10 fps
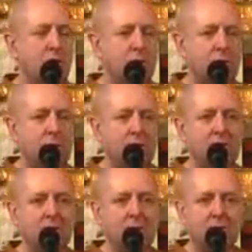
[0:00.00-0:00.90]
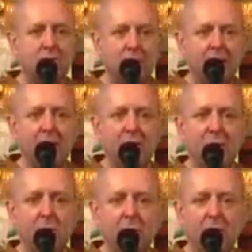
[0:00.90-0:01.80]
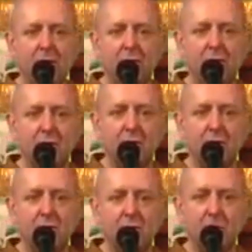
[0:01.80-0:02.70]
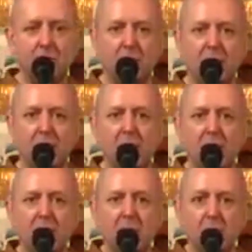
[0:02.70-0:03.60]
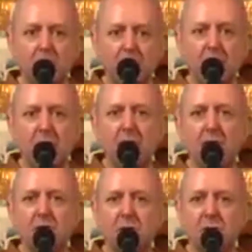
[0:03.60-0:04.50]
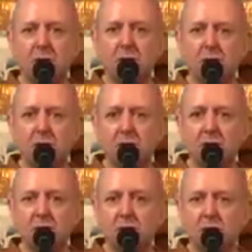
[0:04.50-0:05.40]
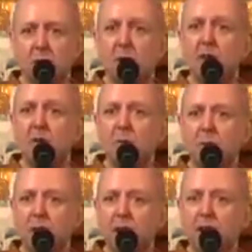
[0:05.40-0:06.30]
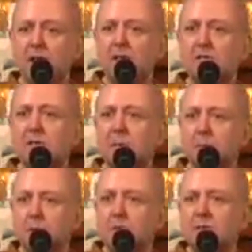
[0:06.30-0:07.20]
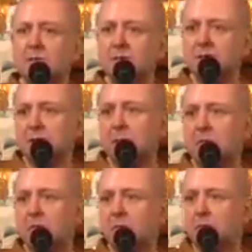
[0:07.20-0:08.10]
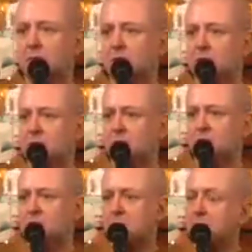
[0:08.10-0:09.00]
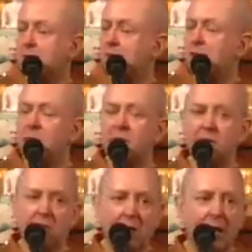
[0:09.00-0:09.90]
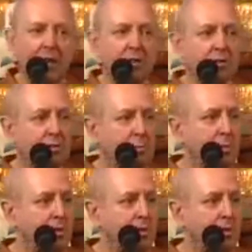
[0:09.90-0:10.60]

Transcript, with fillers: condition, train your mindfulness by making resolutions when your mind is the most susceptible which is usually when you relax, you're at